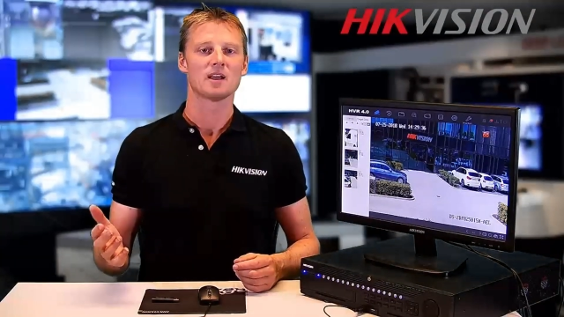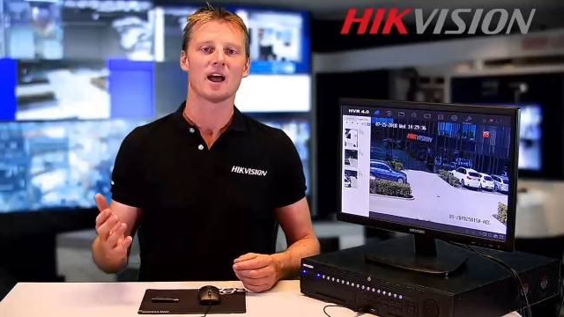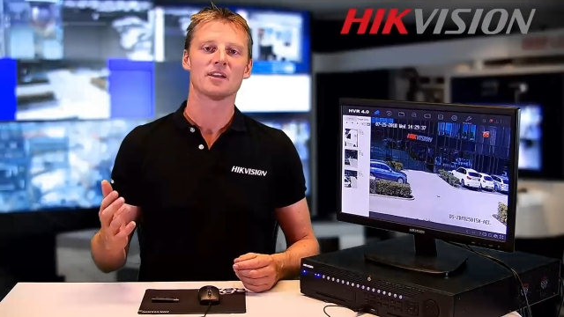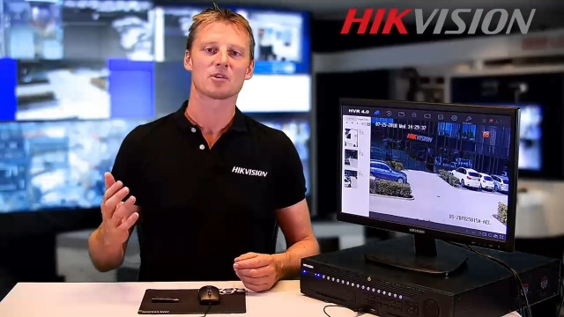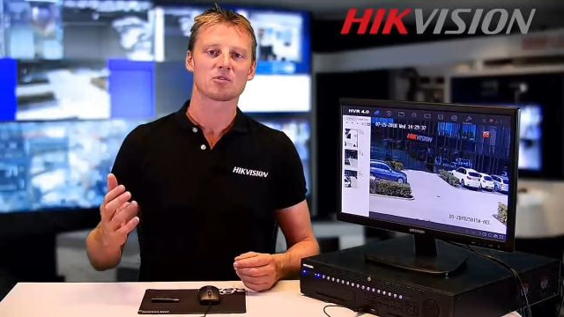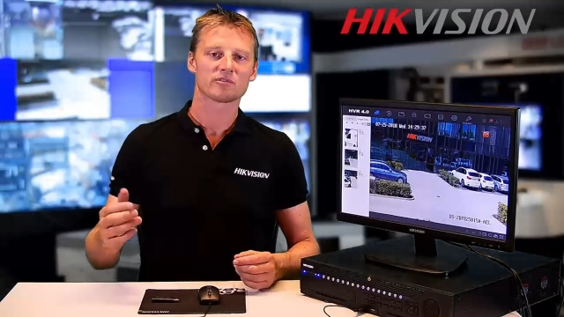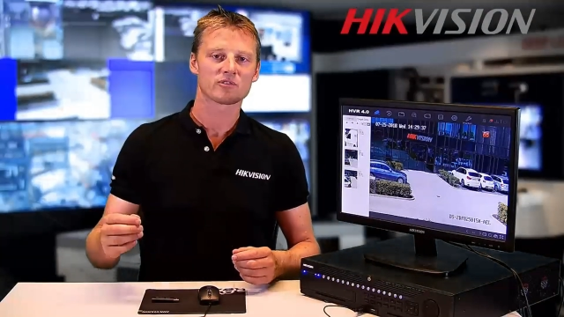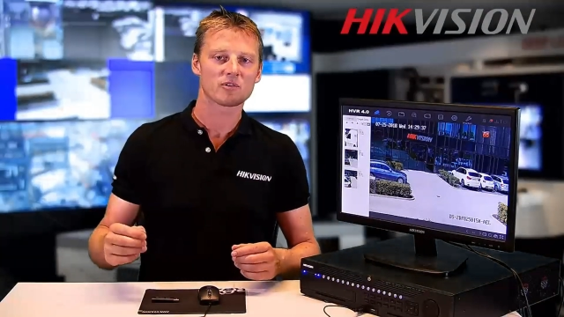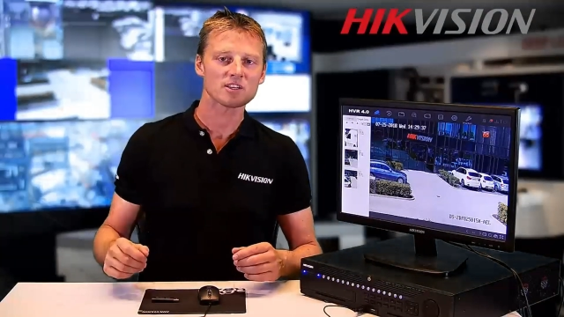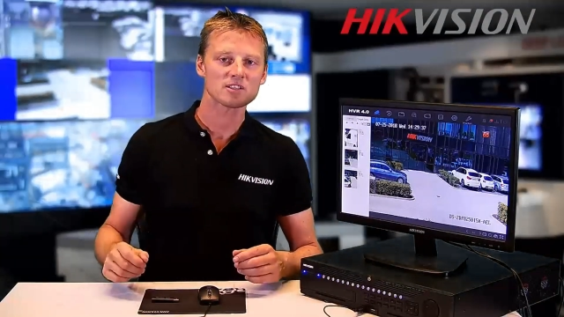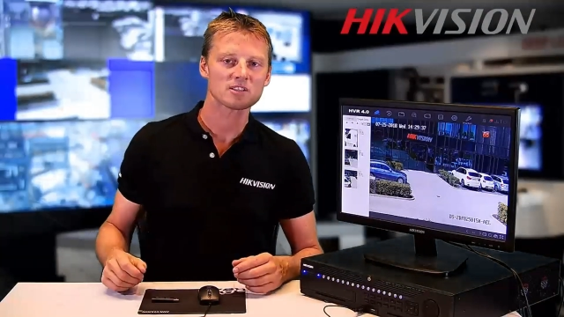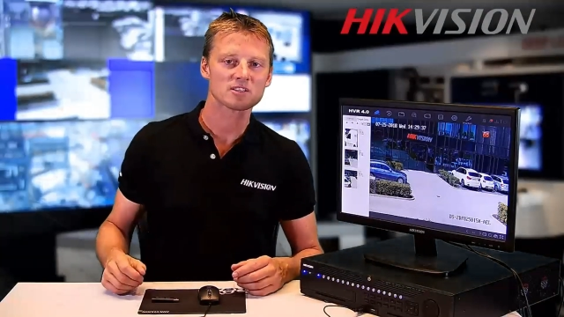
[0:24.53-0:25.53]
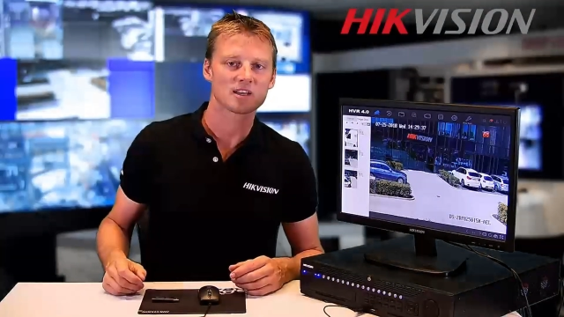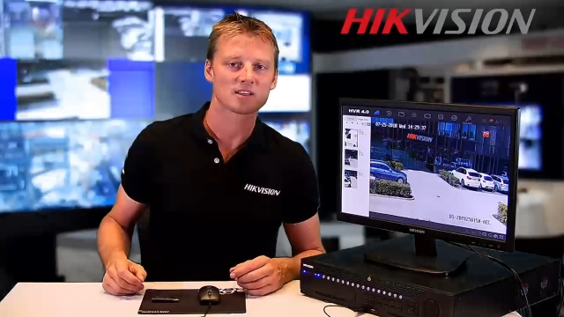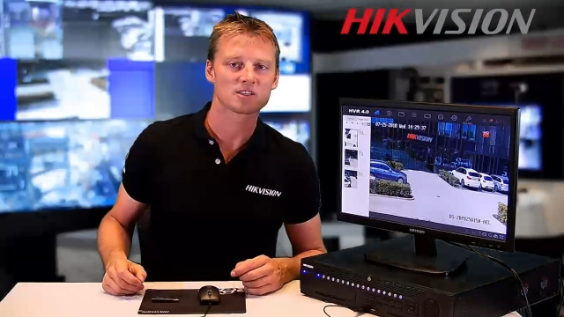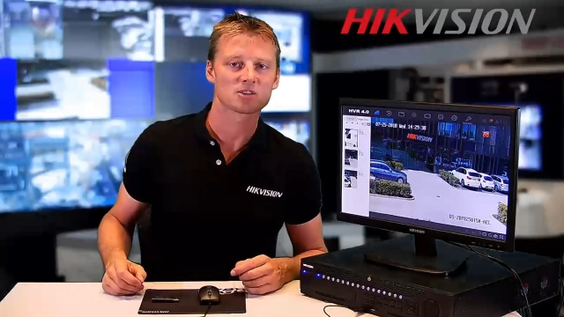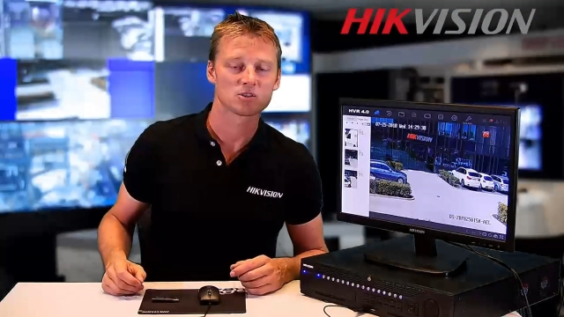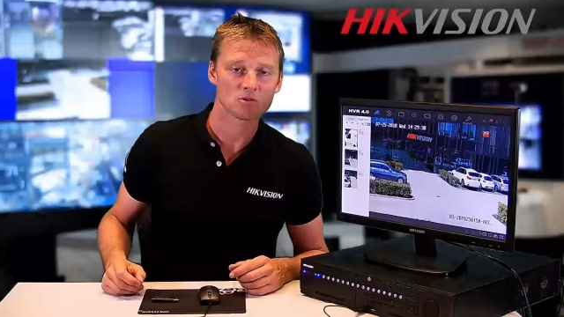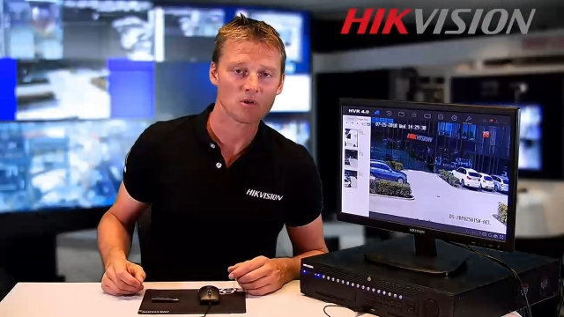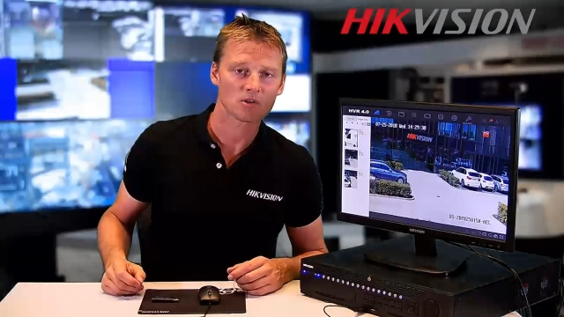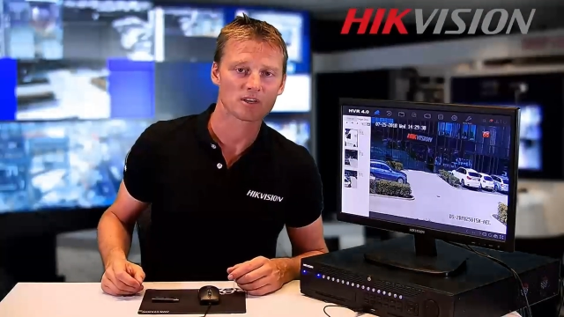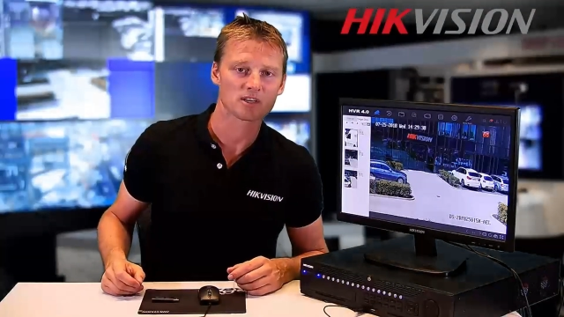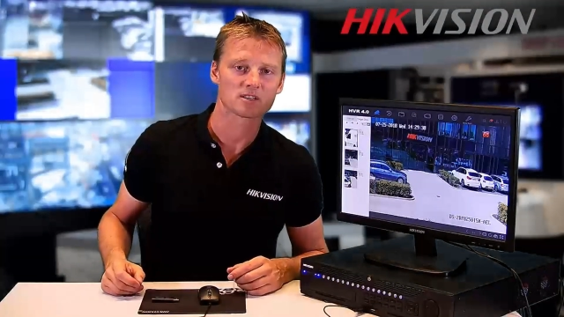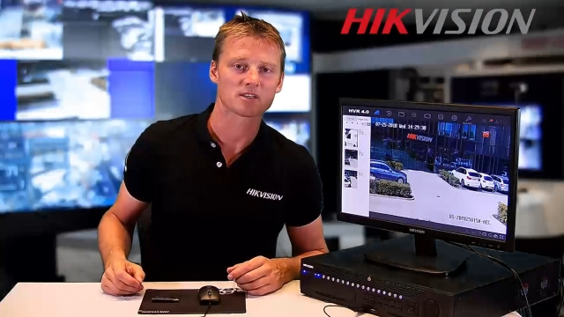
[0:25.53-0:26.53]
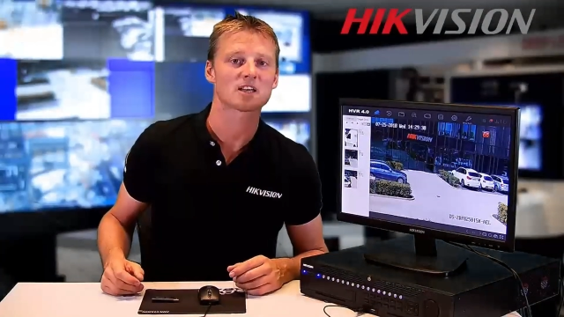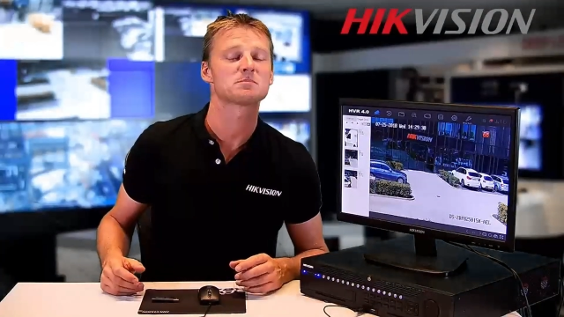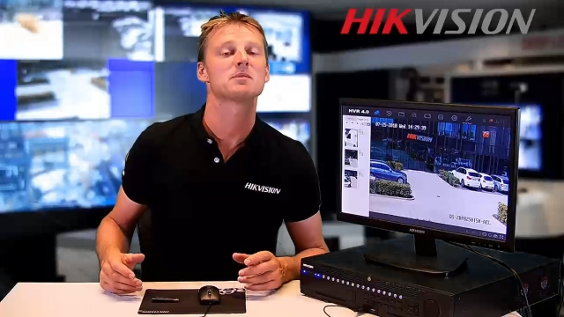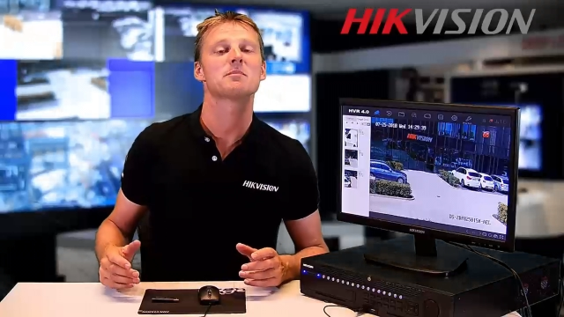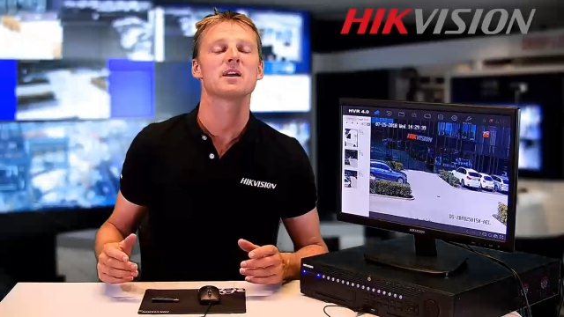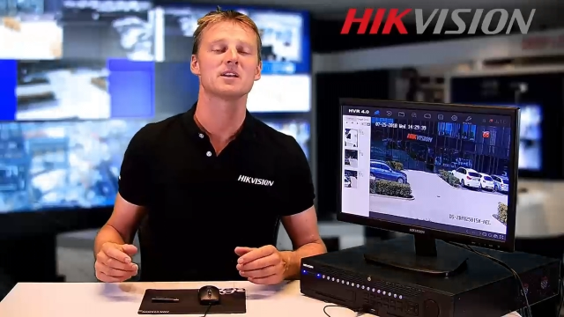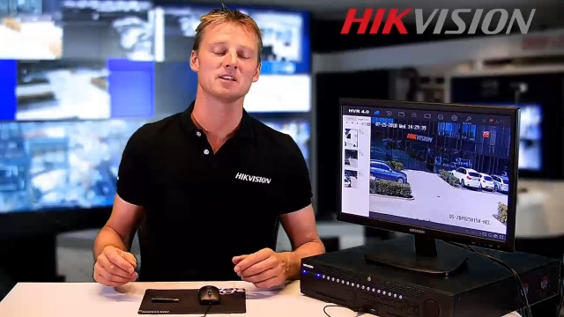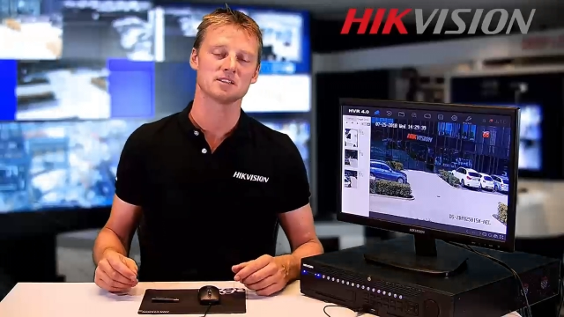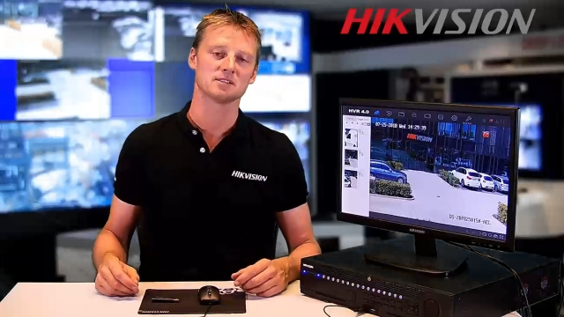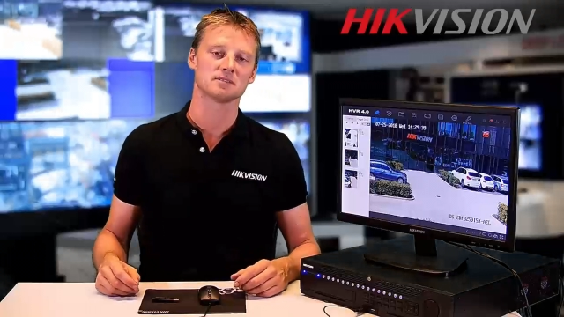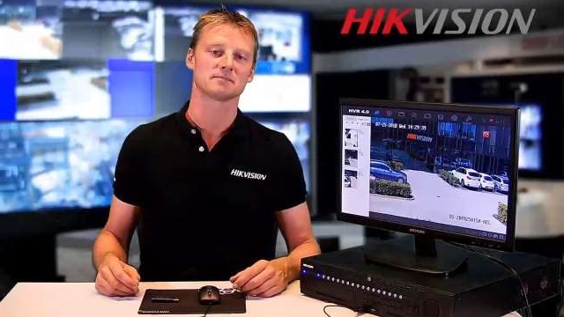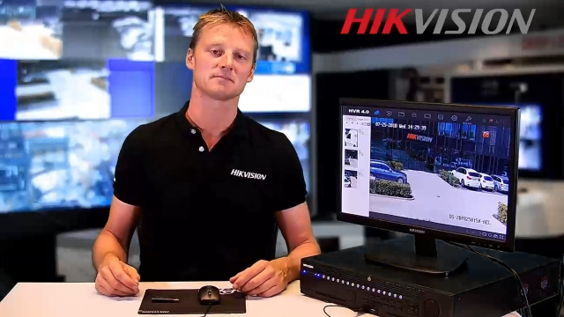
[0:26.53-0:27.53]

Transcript: And the configuration settings to do all this has been made easy.